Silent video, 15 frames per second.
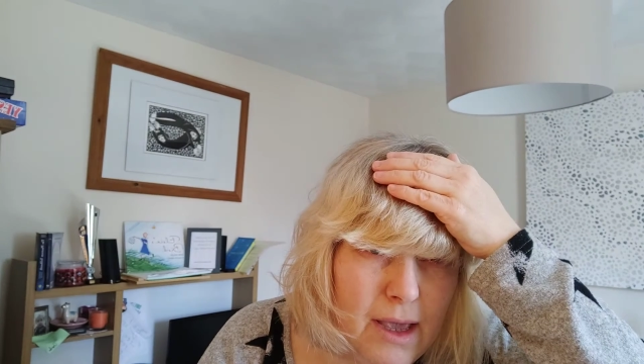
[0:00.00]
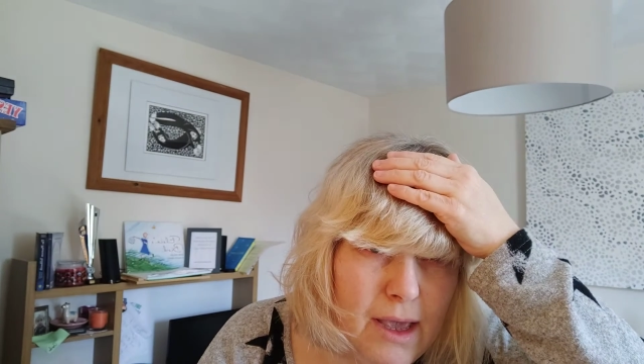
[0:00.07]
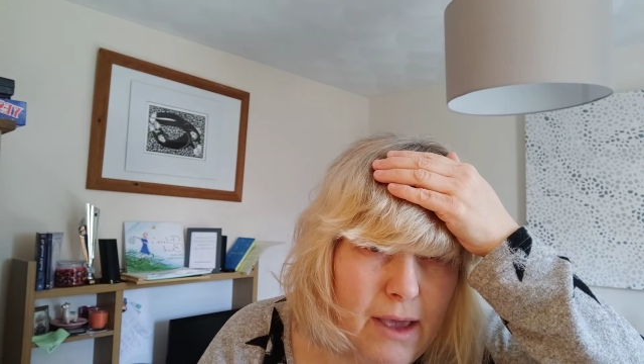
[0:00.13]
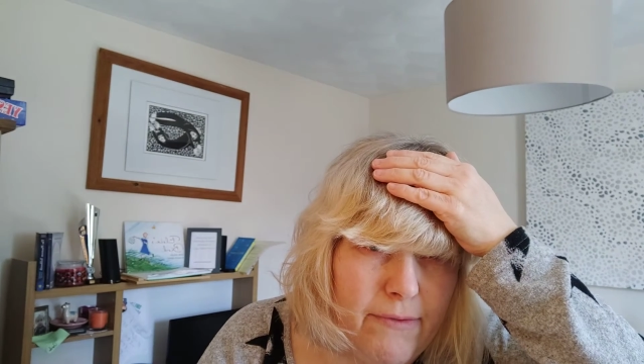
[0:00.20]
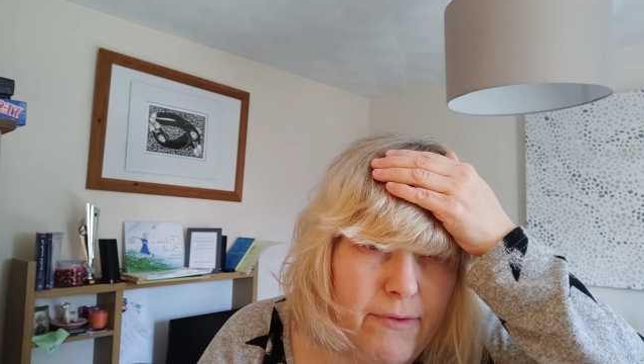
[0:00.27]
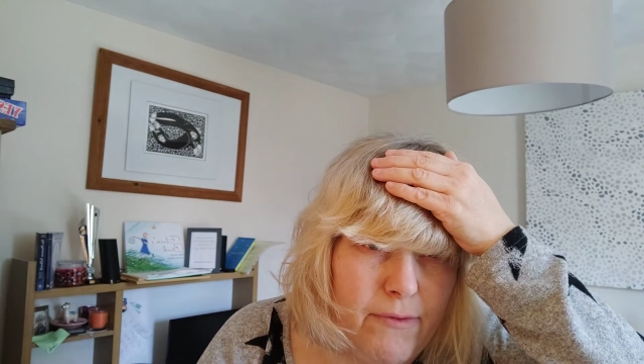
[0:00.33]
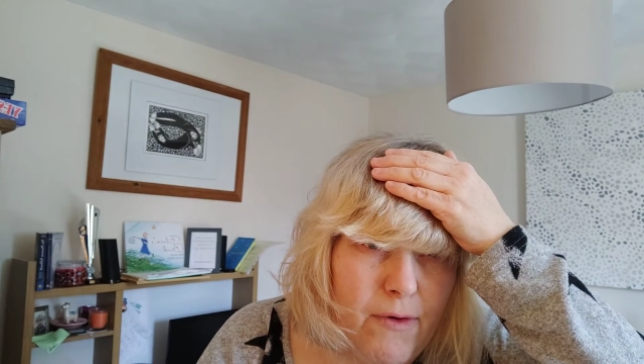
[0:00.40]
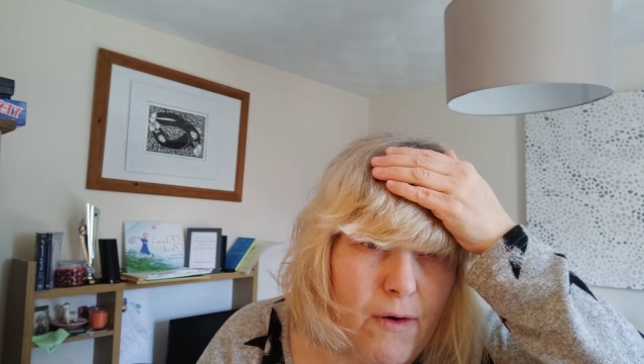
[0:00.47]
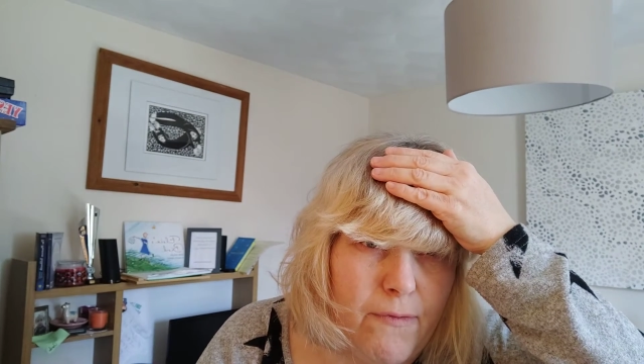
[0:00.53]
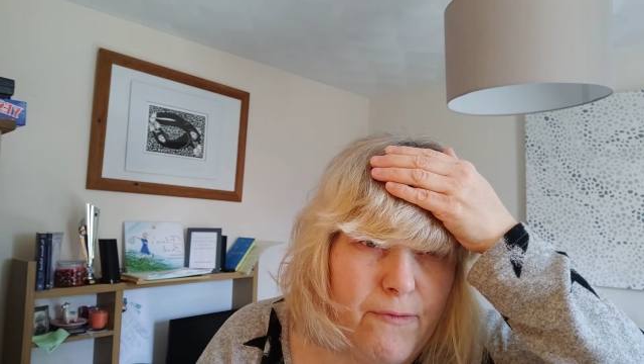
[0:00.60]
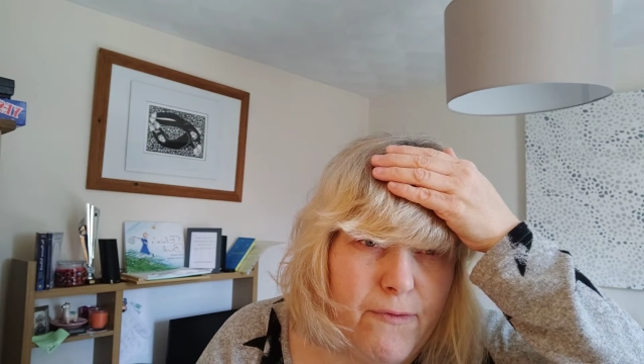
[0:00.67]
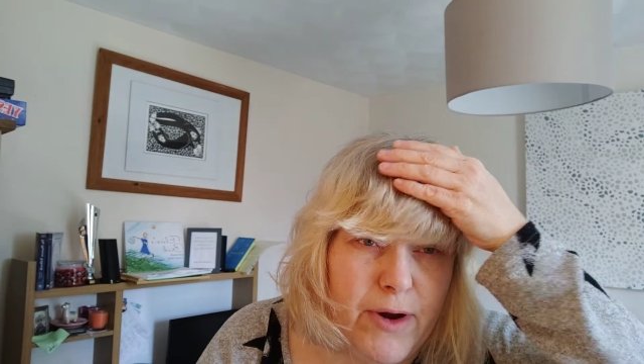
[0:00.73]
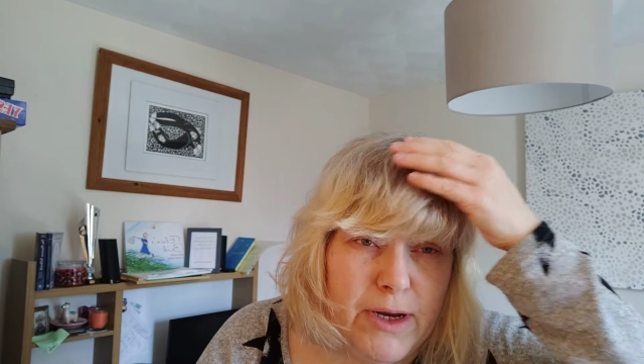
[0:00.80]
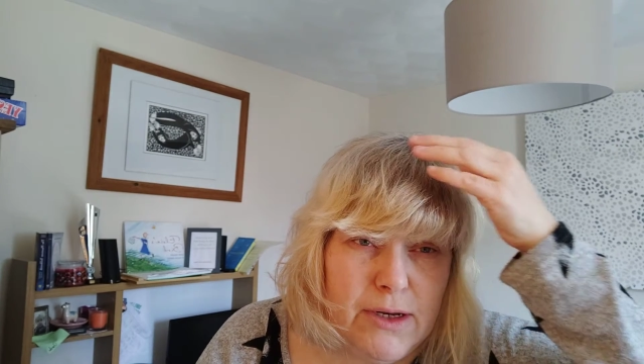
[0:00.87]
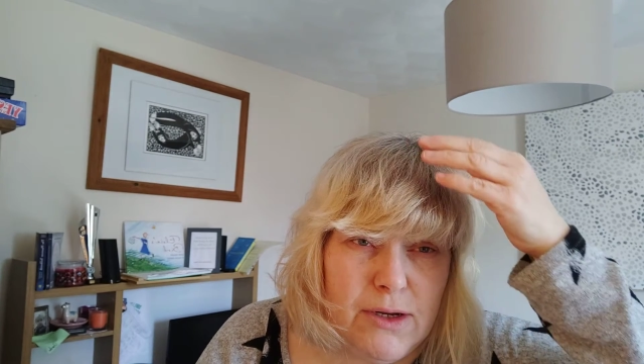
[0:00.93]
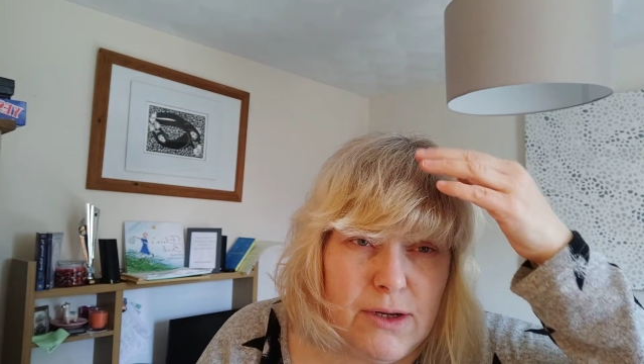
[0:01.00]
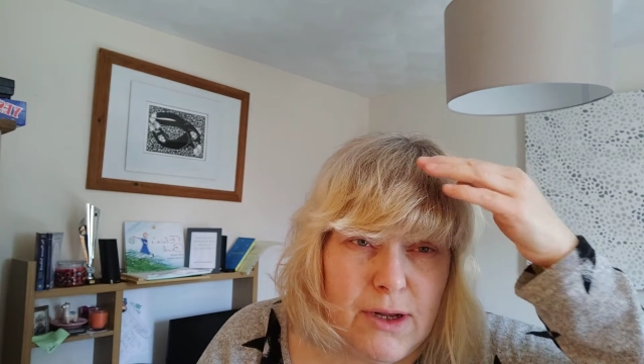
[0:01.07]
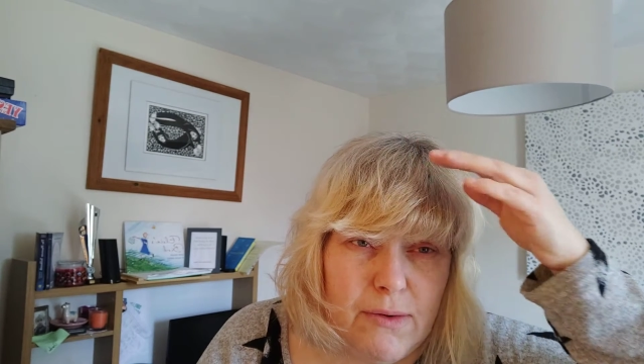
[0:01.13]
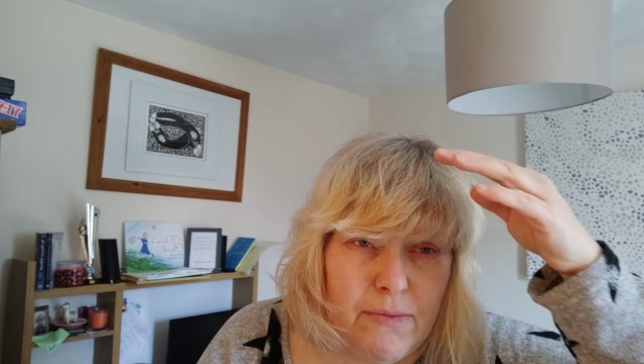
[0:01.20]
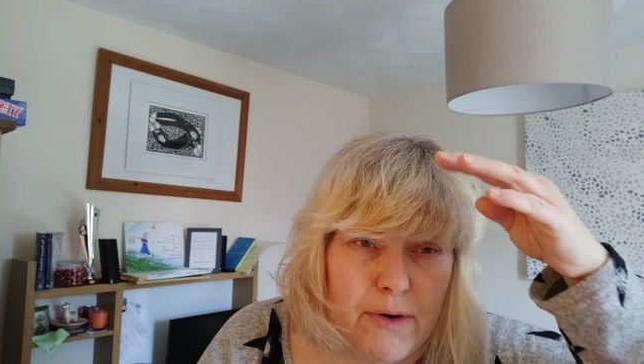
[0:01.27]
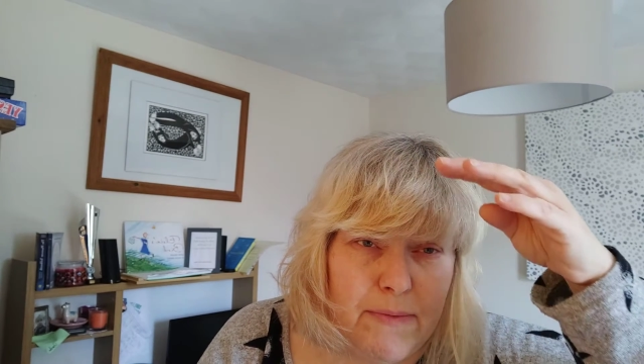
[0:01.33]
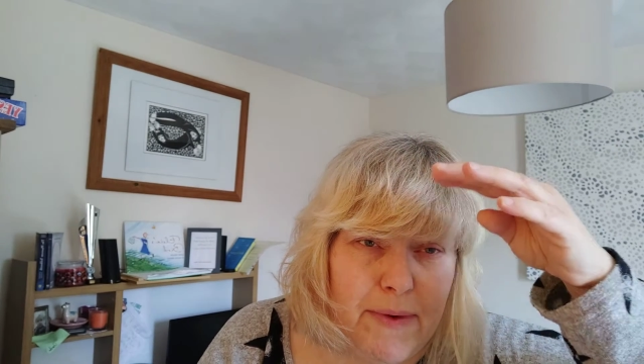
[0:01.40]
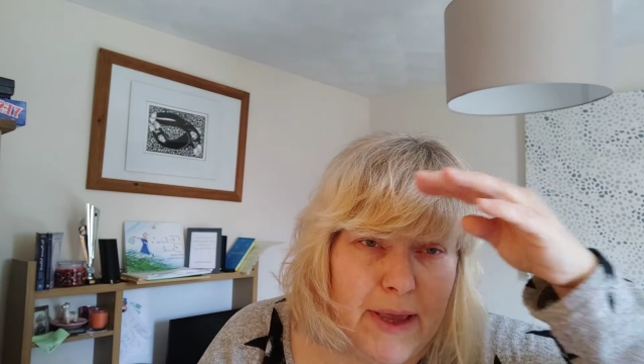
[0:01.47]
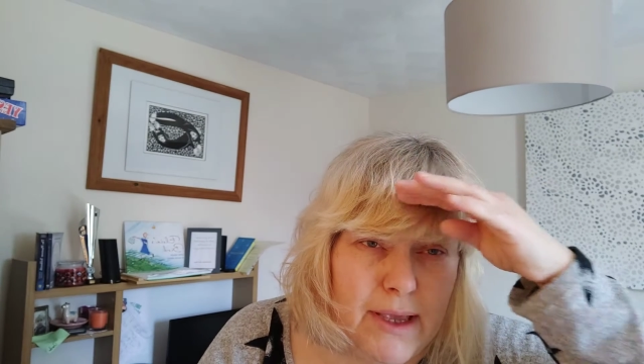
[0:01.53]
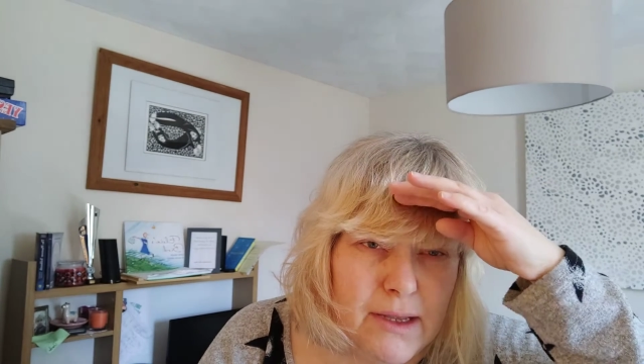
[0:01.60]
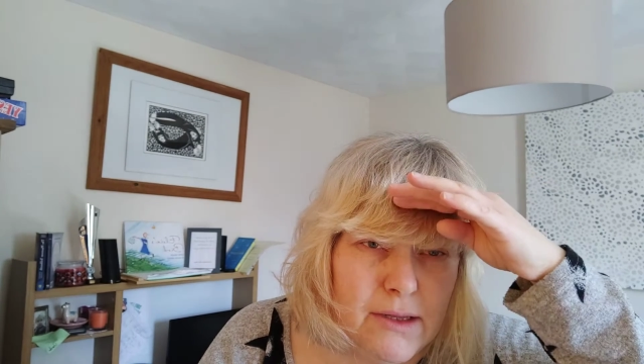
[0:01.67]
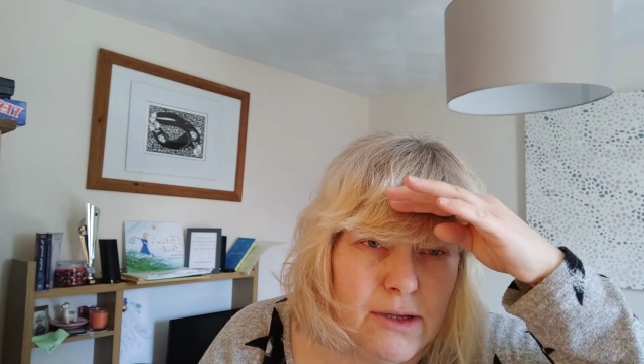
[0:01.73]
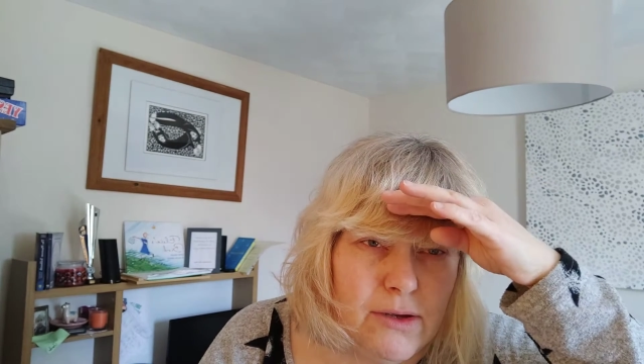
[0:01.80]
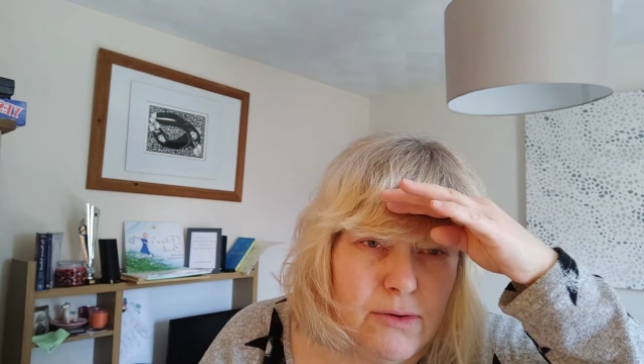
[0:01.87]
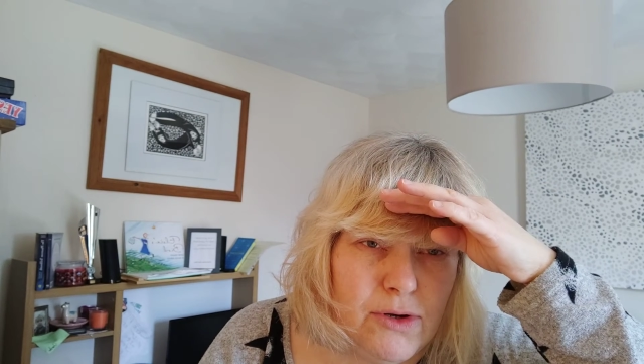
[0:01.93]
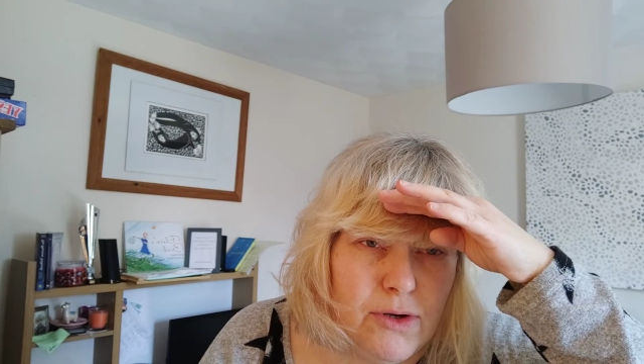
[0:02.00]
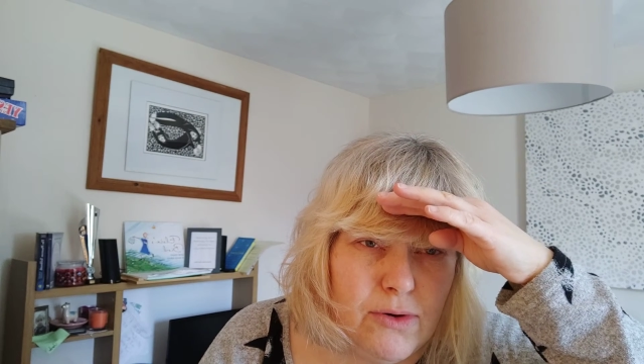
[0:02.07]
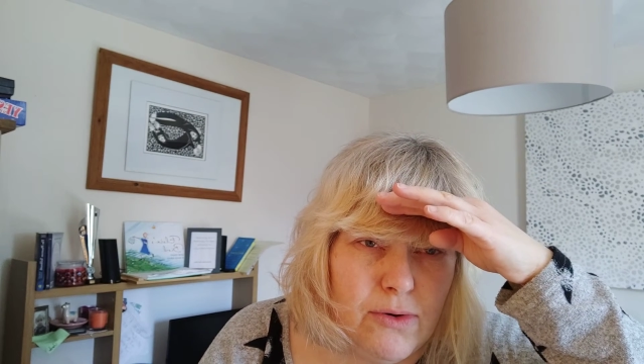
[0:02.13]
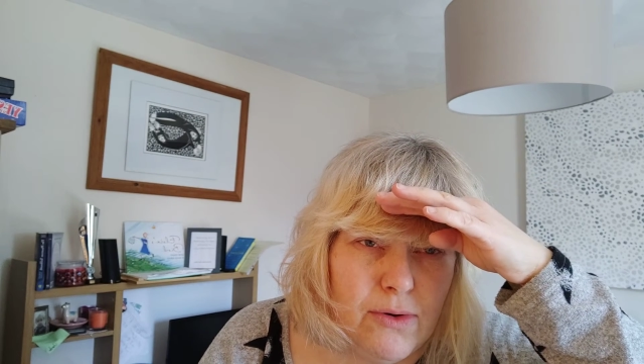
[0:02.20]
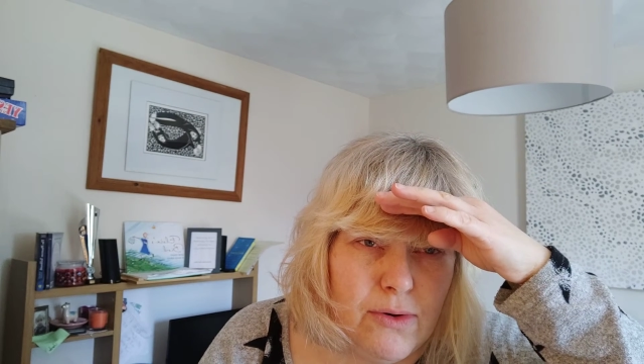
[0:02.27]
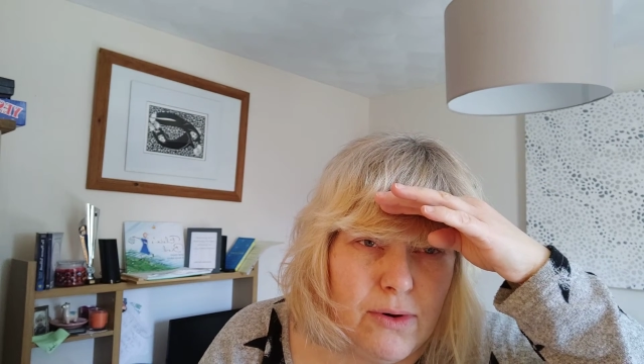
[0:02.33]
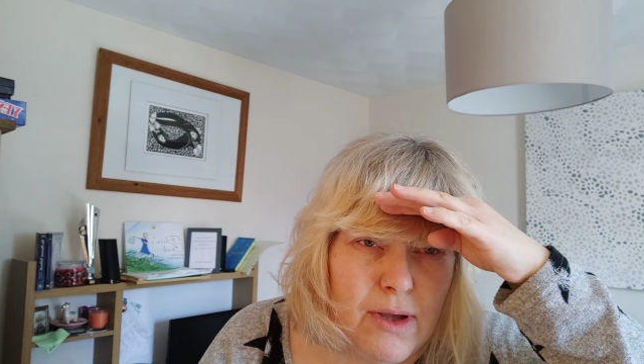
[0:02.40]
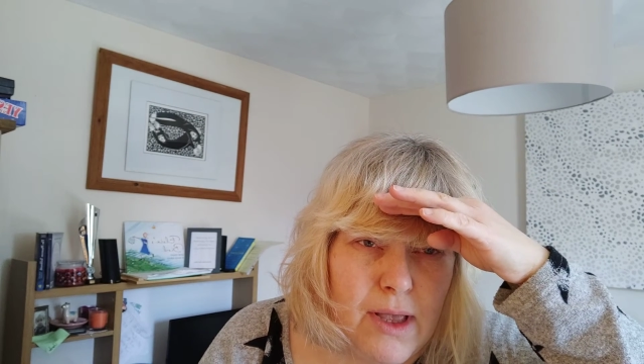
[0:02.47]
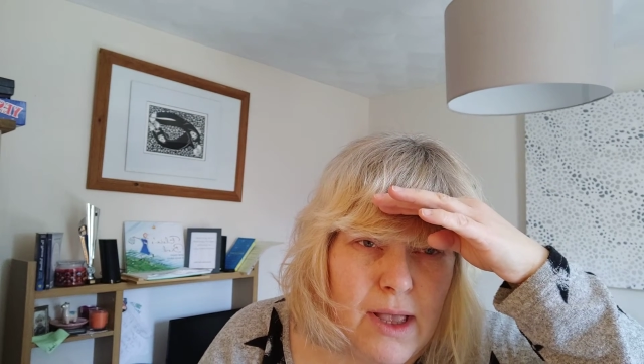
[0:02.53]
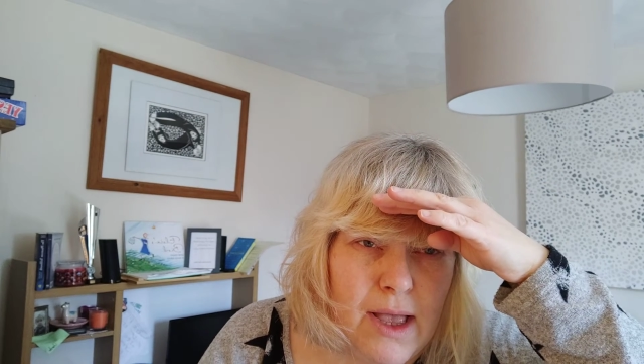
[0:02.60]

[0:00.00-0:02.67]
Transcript: if you've got a fringe, you don't want to make it too short